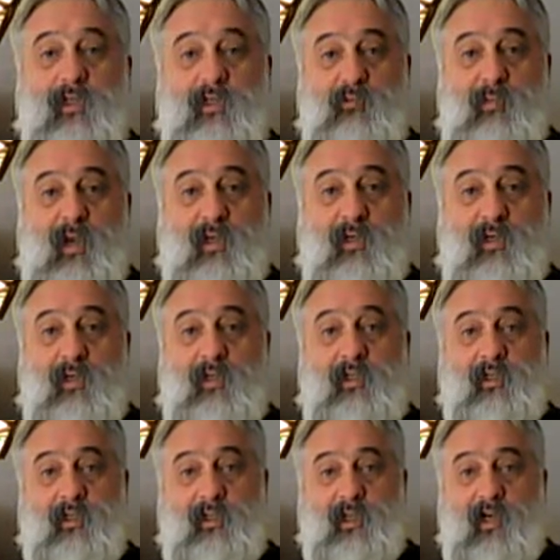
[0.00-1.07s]
this is Mexican,
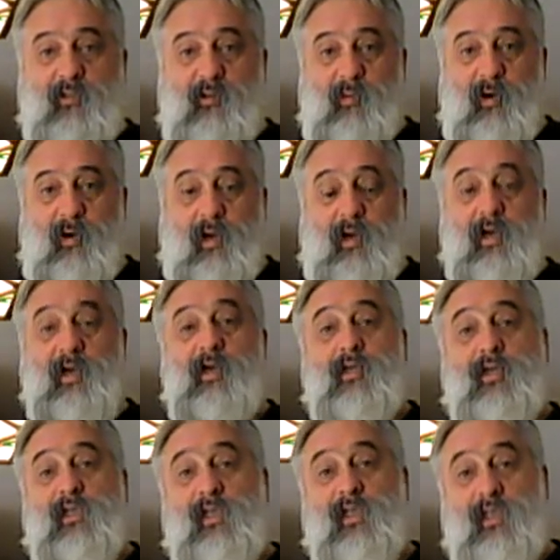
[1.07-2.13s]
this is South American,
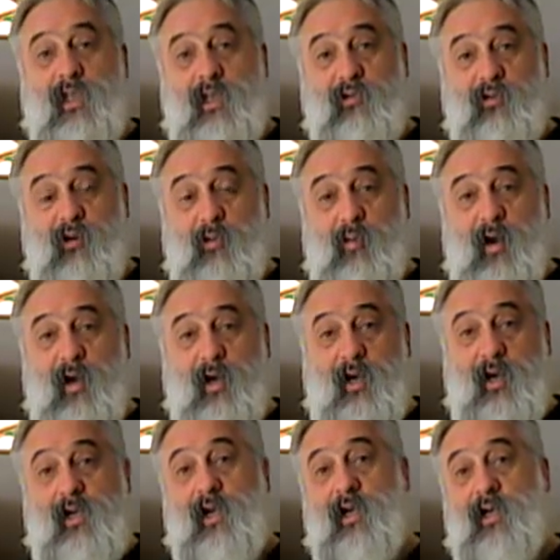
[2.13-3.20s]
this is Central
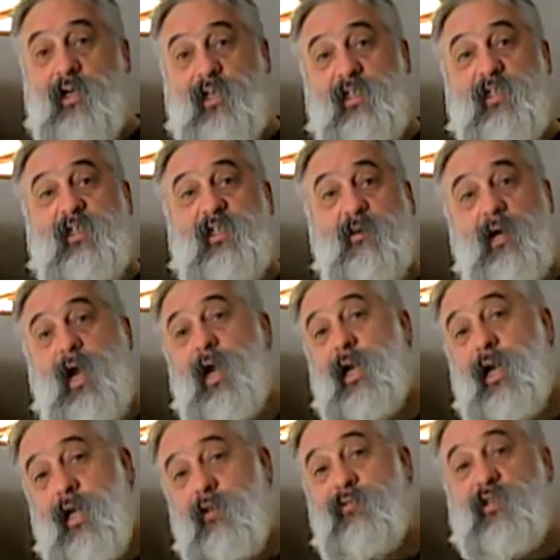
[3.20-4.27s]
American, this is some guy
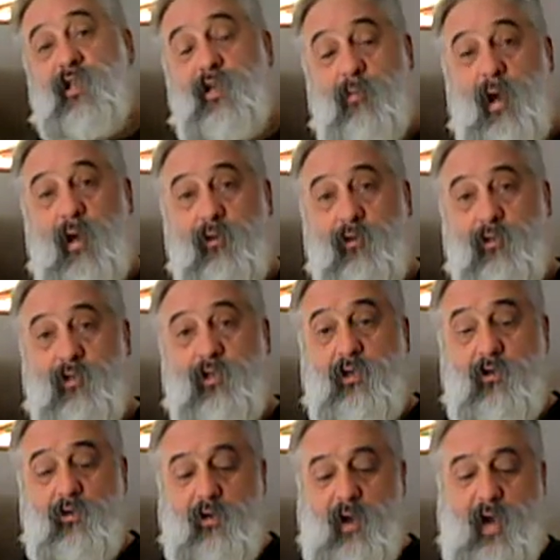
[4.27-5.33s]
that lives in the mountains,
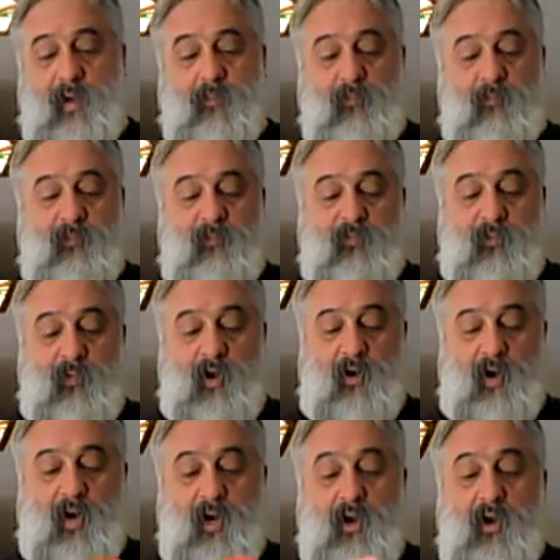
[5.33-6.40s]
okay? All
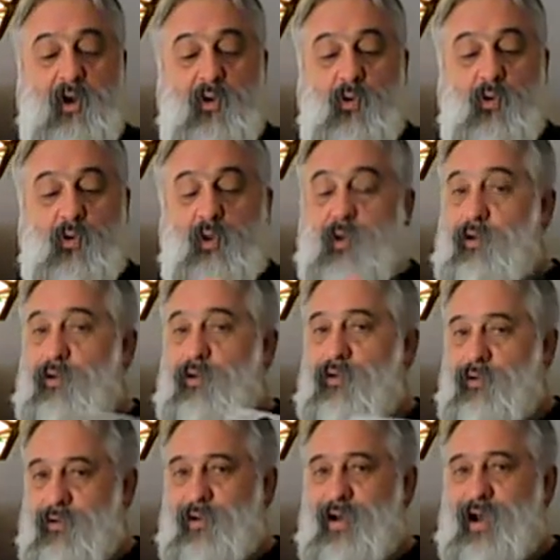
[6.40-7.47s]
right? We
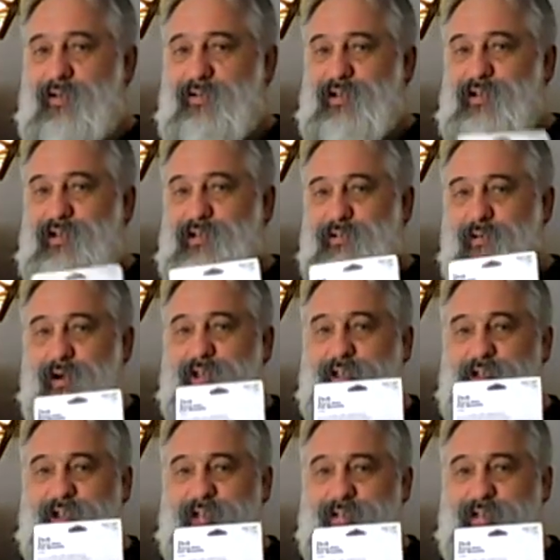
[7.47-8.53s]
do have
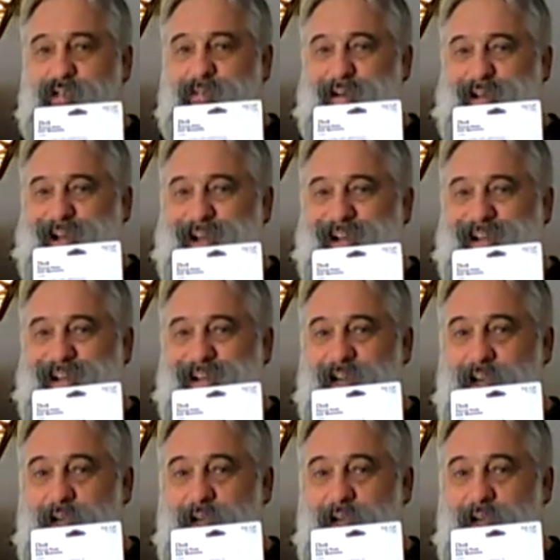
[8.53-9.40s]
instructions on the back,